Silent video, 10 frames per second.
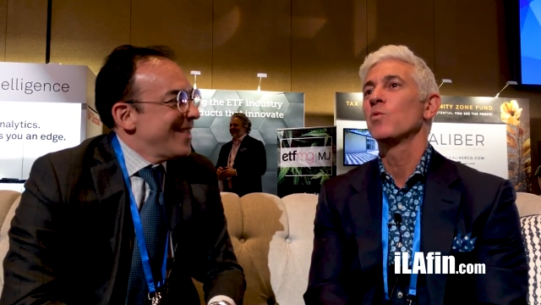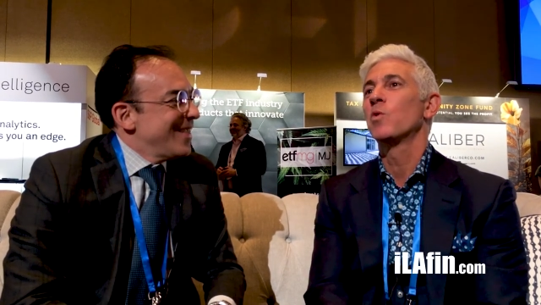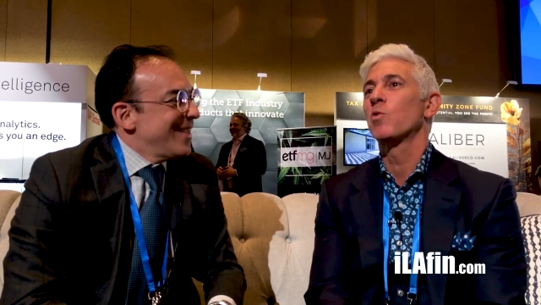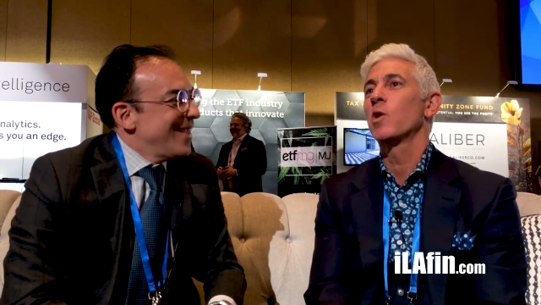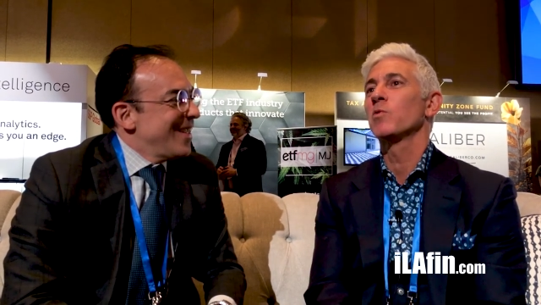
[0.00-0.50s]

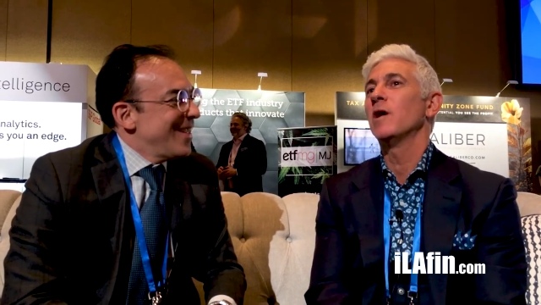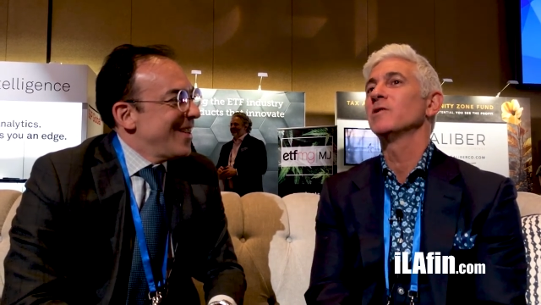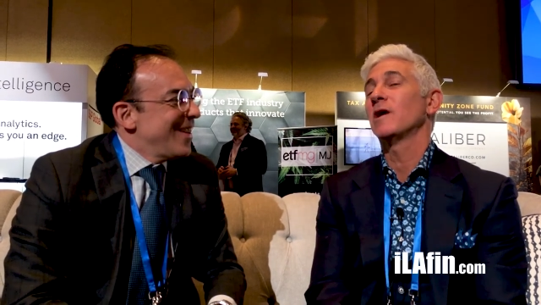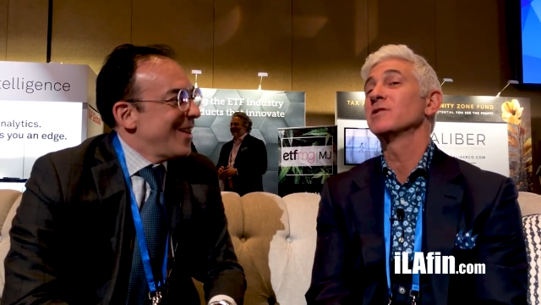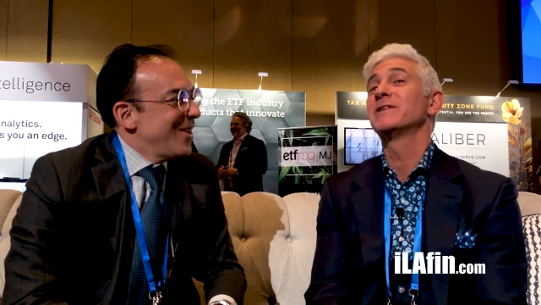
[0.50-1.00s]
Speaker 1: well, one.
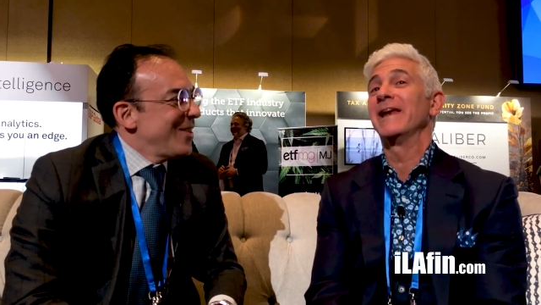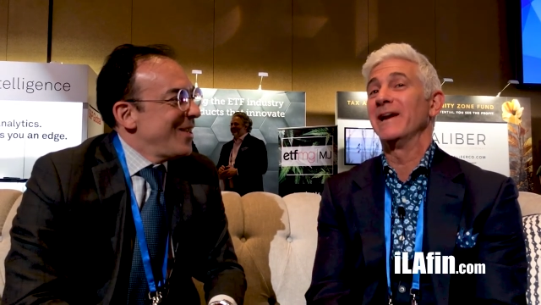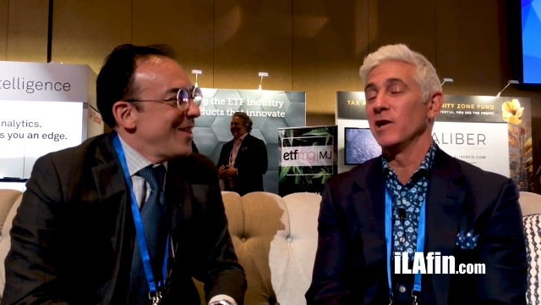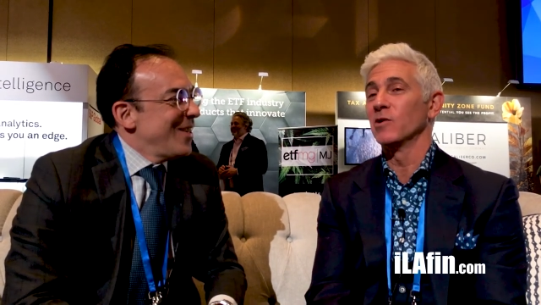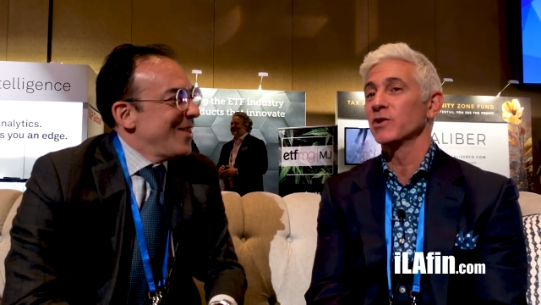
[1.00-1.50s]
I'll, I'll say it
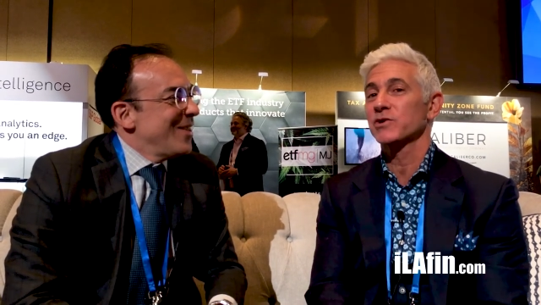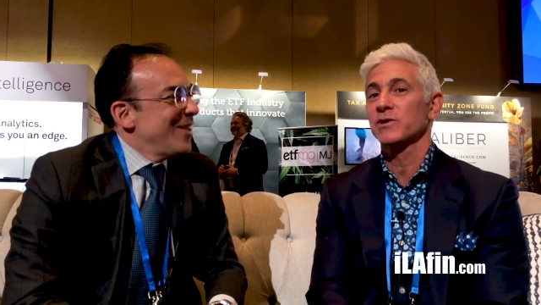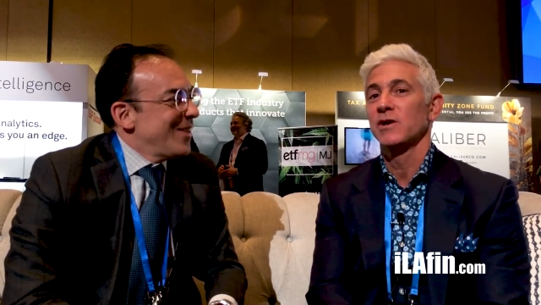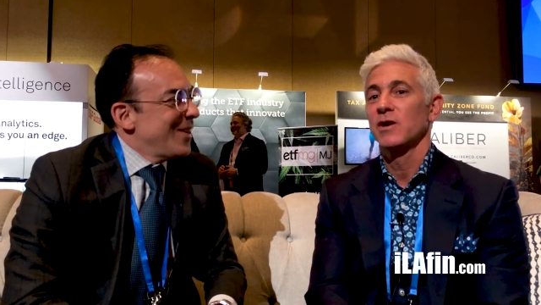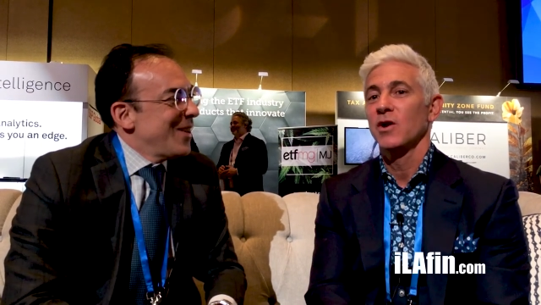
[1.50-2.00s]
in English.
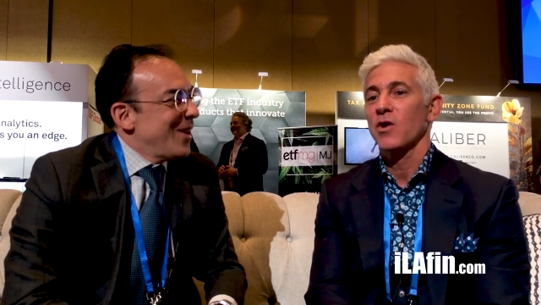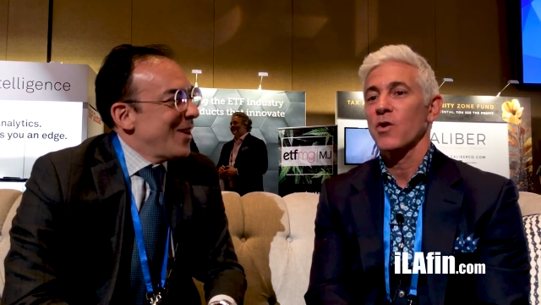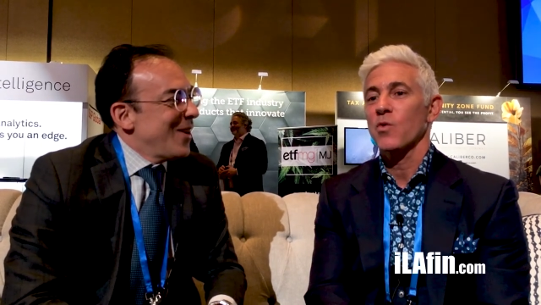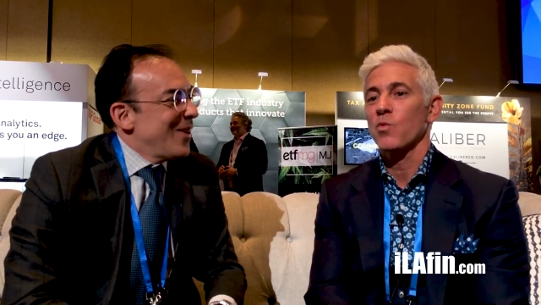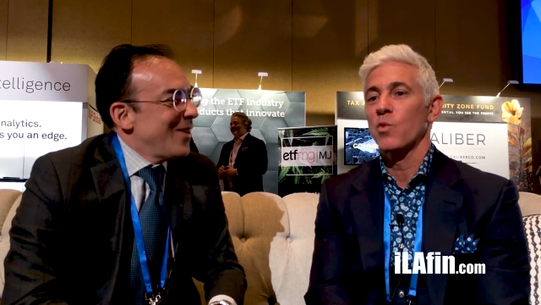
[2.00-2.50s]

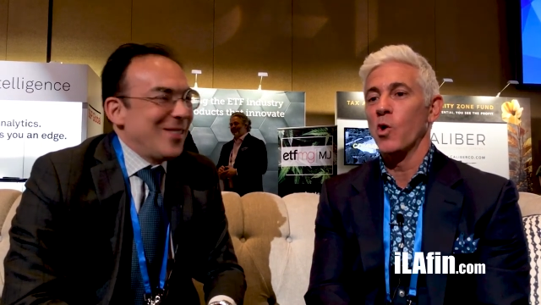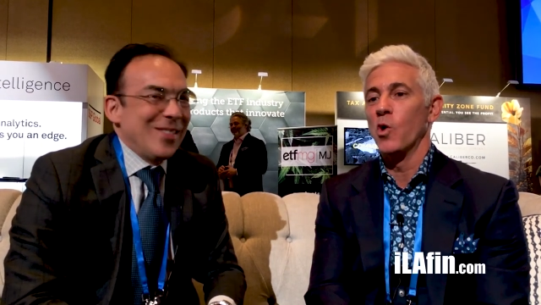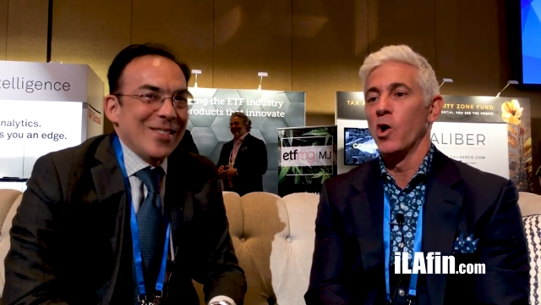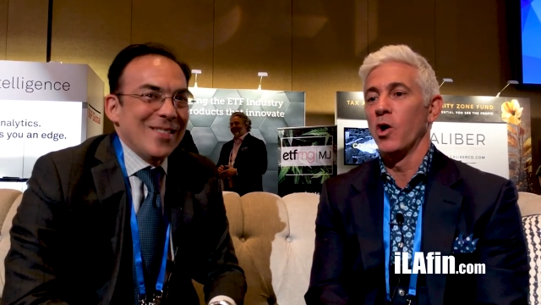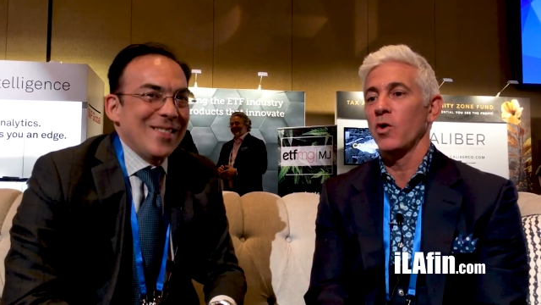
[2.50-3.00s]
We're
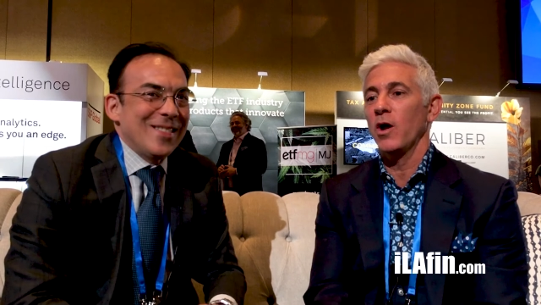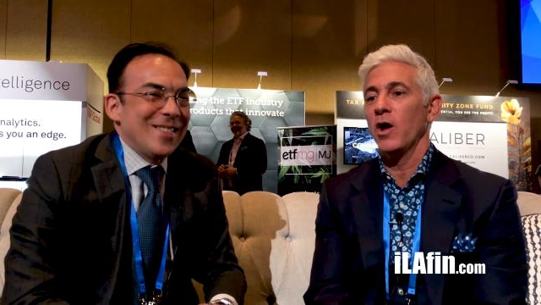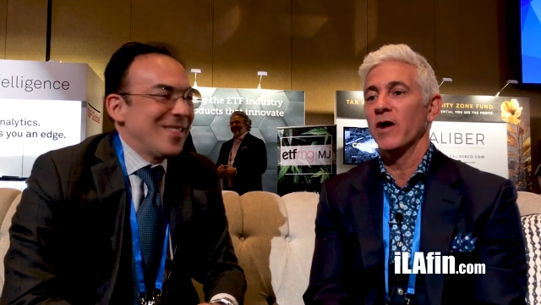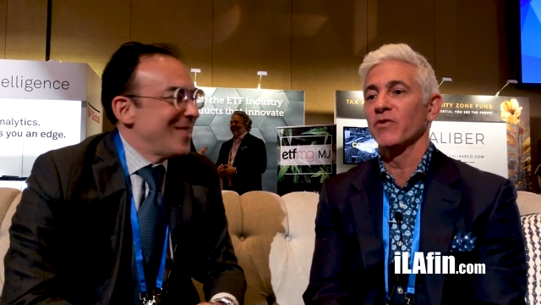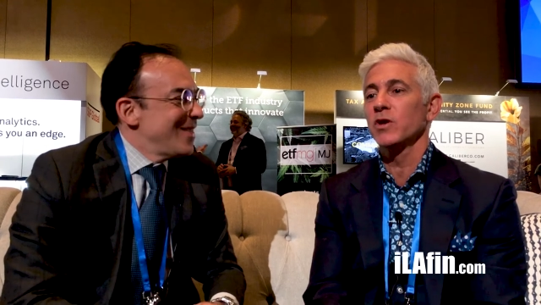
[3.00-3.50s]
all.
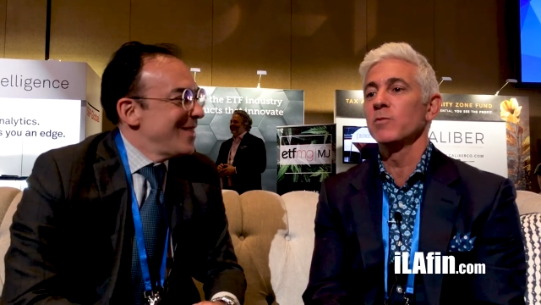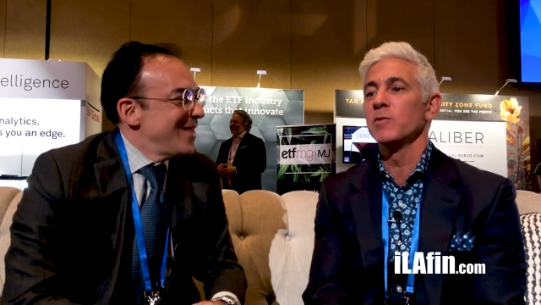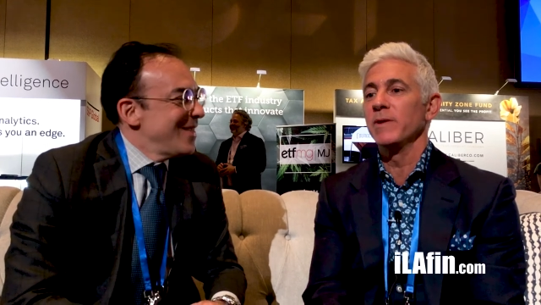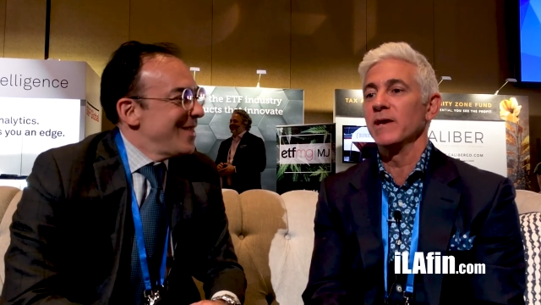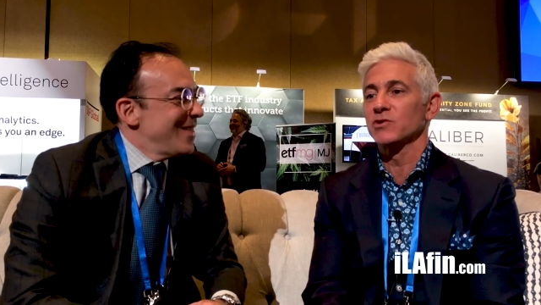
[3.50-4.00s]
Every
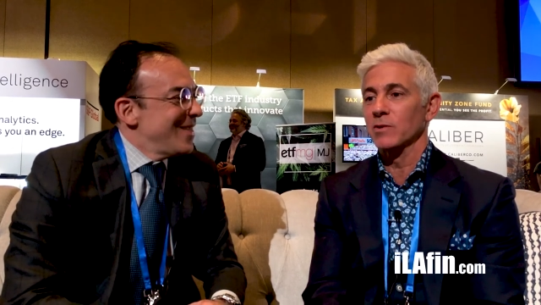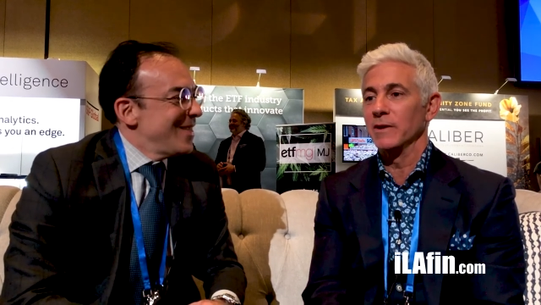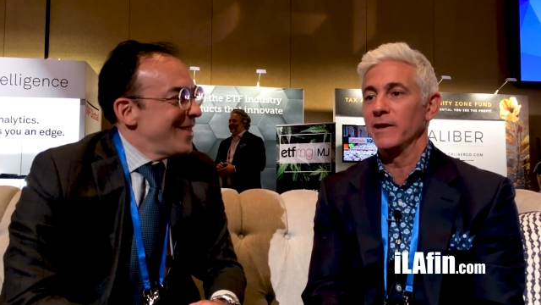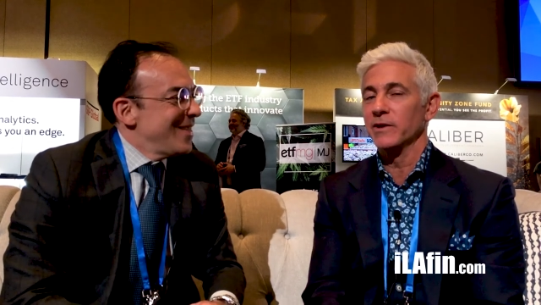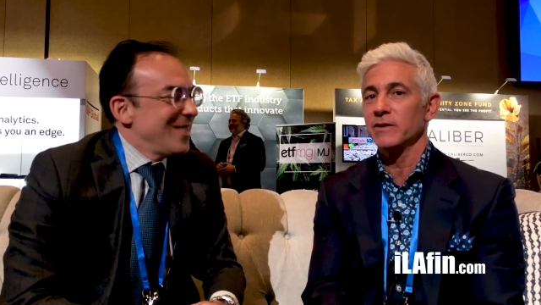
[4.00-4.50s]
human being is
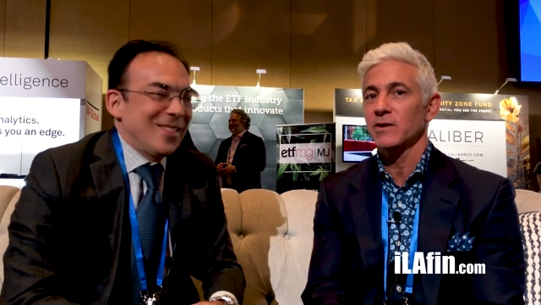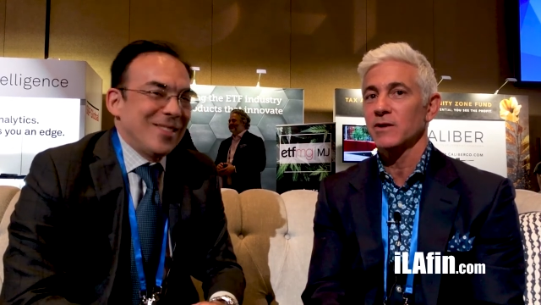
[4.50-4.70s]
related,